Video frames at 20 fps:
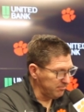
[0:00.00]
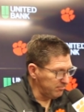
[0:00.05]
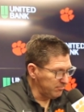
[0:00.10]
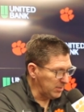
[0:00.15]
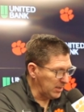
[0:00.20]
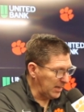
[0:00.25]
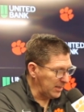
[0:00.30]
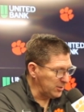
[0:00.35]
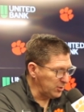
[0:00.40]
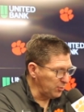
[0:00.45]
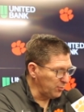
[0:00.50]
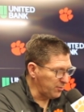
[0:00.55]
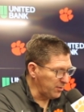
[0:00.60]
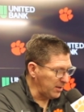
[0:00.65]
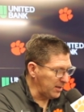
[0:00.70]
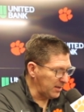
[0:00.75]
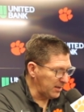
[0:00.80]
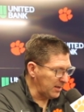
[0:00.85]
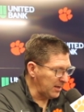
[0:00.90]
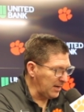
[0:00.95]
But I do
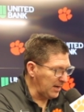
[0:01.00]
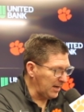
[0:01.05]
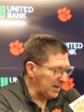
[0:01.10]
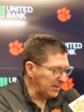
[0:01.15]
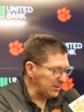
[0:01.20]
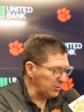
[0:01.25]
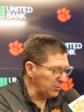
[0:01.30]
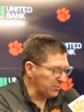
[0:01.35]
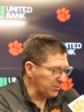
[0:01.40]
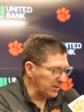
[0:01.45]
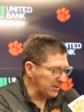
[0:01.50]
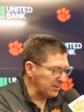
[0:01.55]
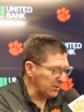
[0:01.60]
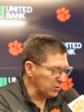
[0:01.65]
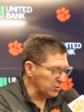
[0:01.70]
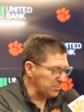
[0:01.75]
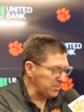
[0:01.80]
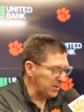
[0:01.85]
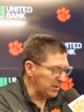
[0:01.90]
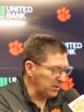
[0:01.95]
think, yeah, I do think
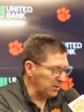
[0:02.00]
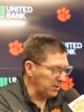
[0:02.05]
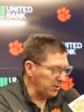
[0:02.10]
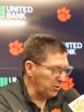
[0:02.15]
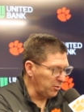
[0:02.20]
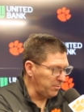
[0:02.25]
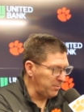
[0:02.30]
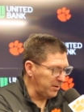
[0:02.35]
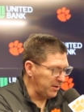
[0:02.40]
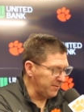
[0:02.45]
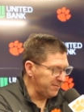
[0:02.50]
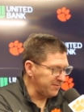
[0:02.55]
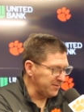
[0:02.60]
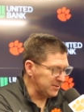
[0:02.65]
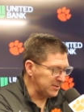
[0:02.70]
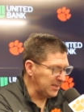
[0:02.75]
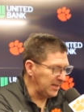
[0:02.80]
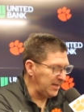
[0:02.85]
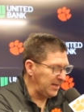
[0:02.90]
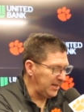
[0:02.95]
there's been a little bit of
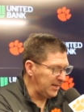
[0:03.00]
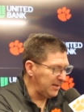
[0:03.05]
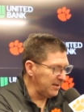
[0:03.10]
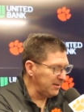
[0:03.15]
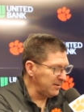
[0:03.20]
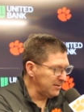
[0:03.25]
fatigue